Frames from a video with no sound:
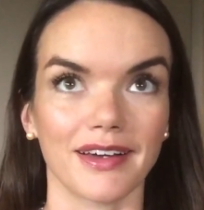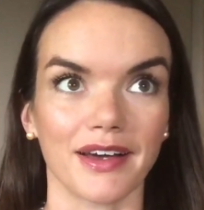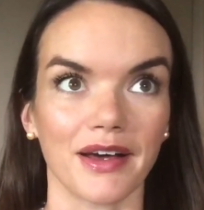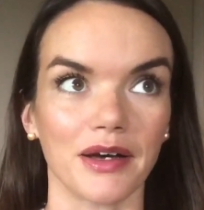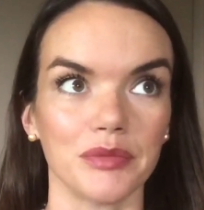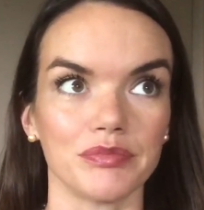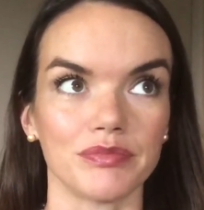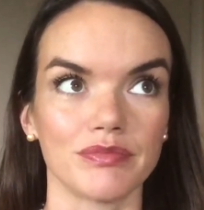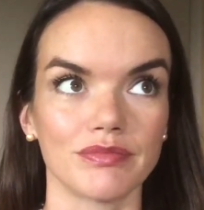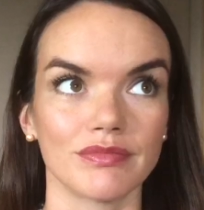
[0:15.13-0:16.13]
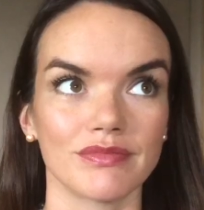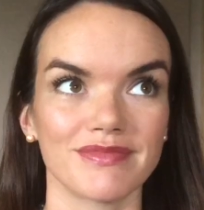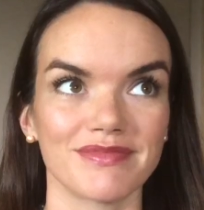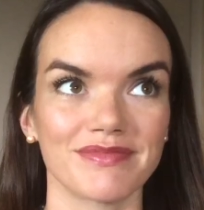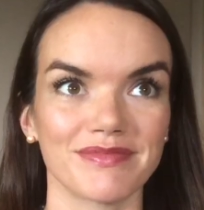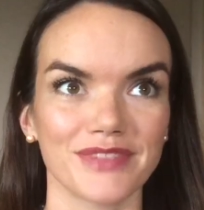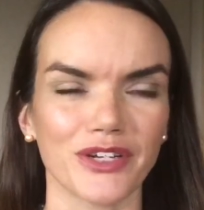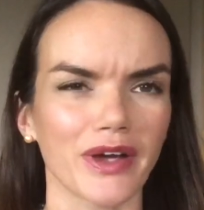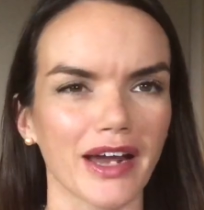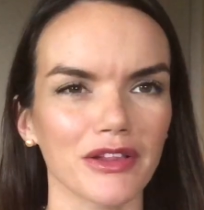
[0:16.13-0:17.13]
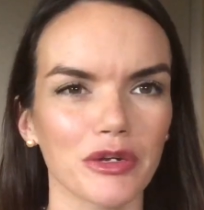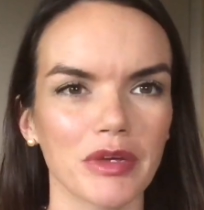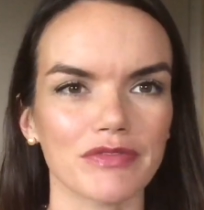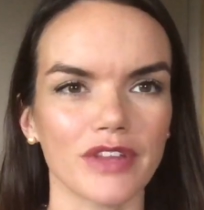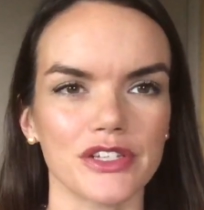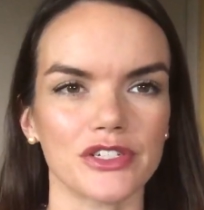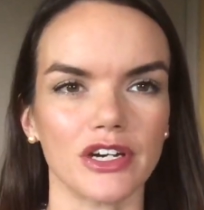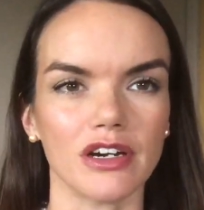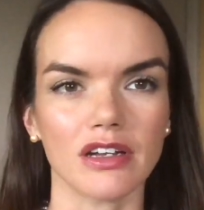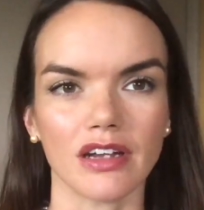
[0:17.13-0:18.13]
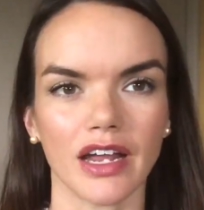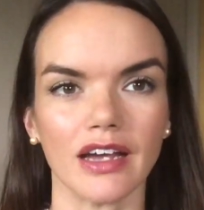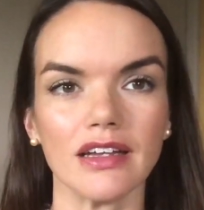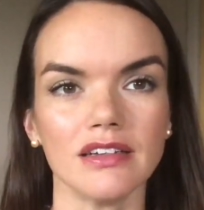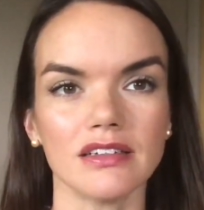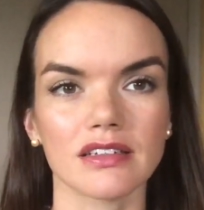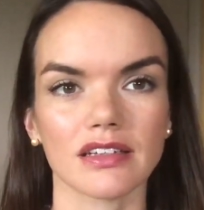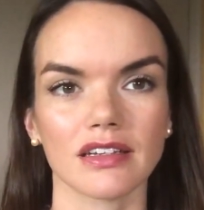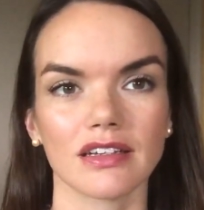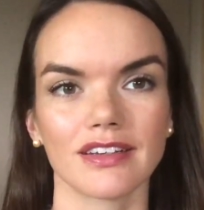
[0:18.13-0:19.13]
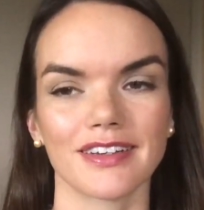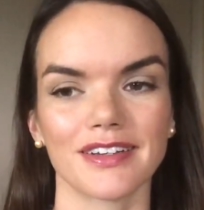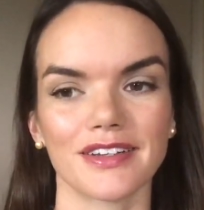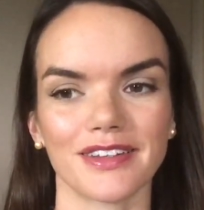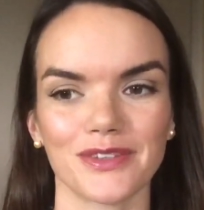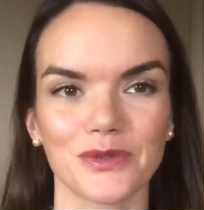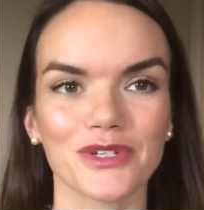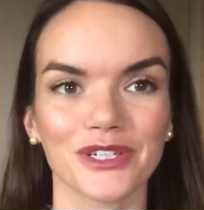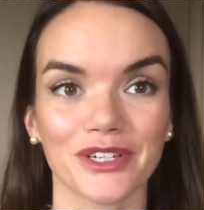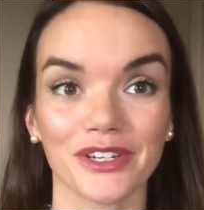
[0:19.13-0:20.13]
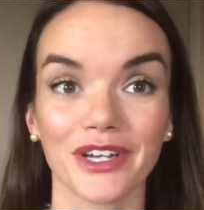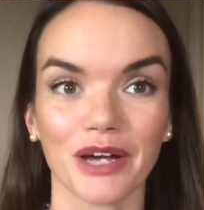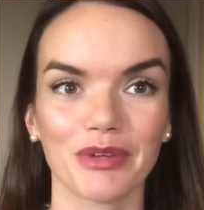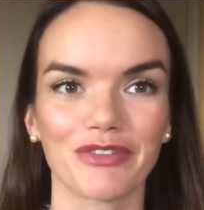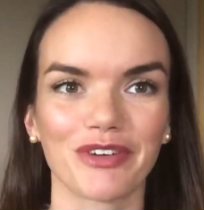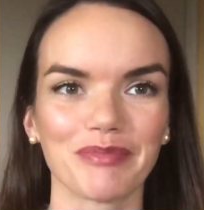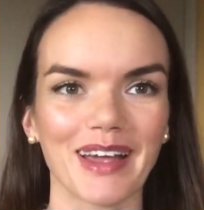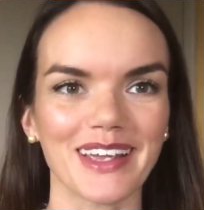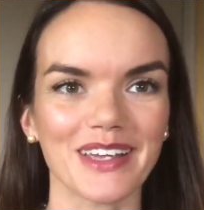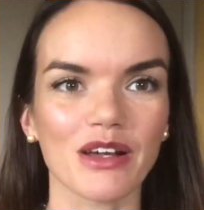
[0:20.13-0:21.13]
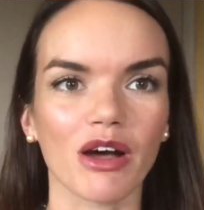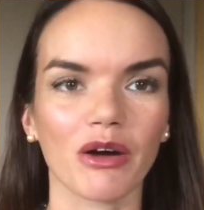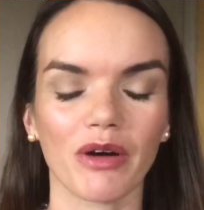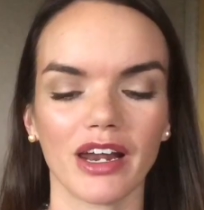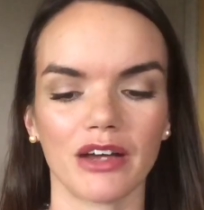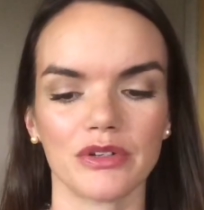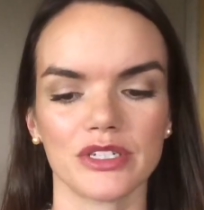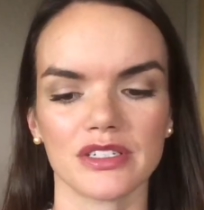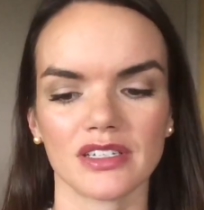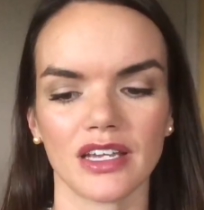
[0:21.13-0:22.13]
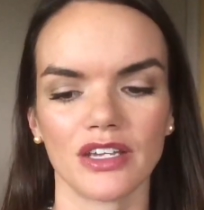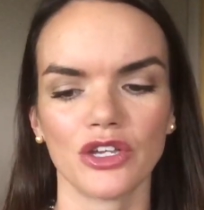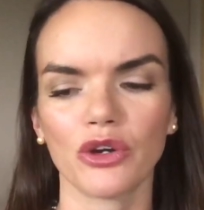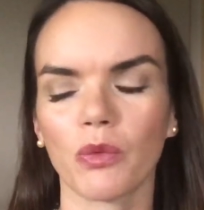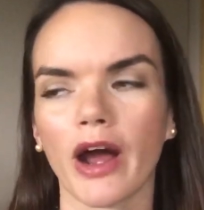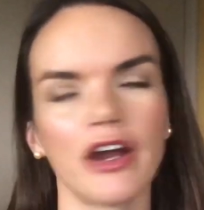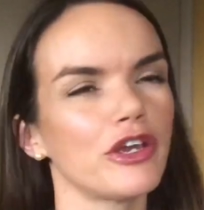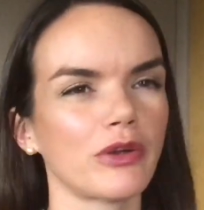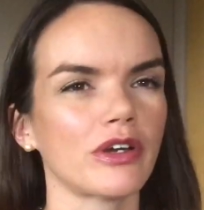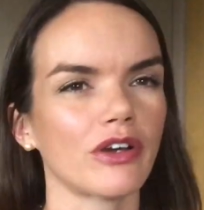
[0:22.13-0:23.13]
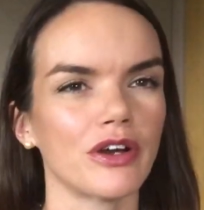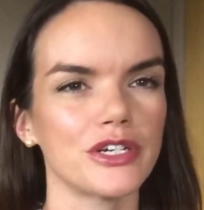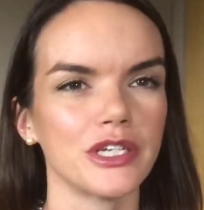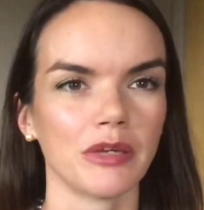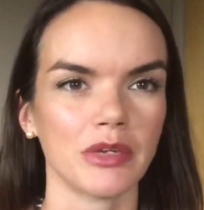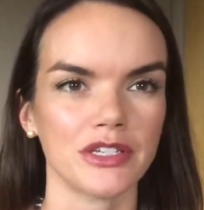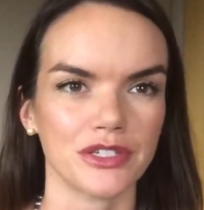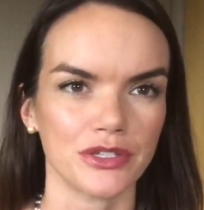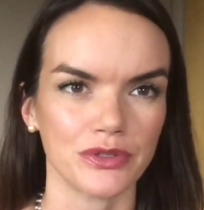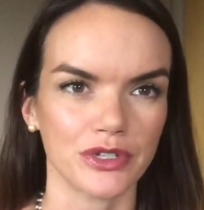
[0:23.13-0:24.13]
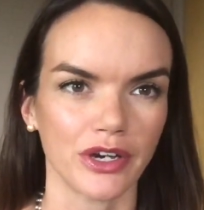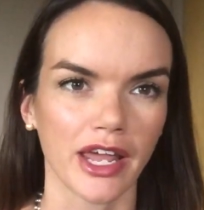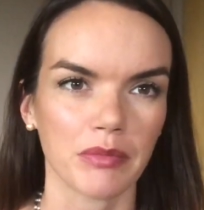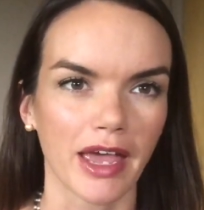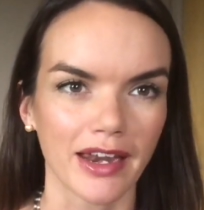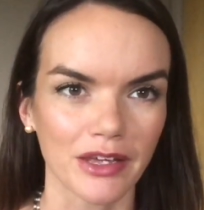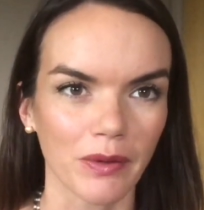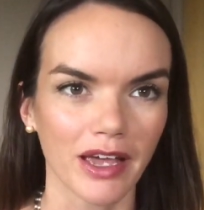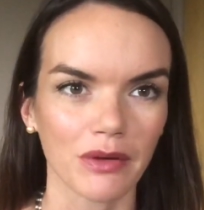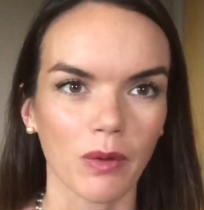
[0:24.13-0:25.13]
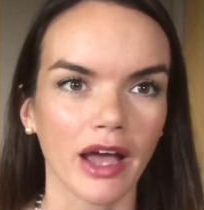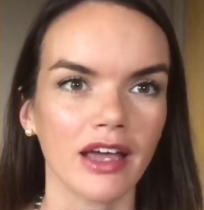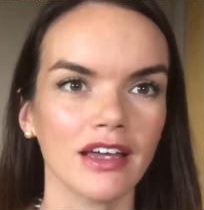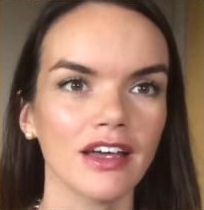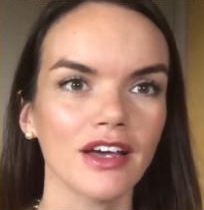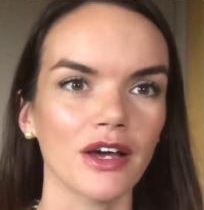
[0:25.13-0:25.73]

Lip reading: I got a little bit flustered, and this is clearly coming from my ego, and I was just like, why are you encouraging me to use your name anyway? Why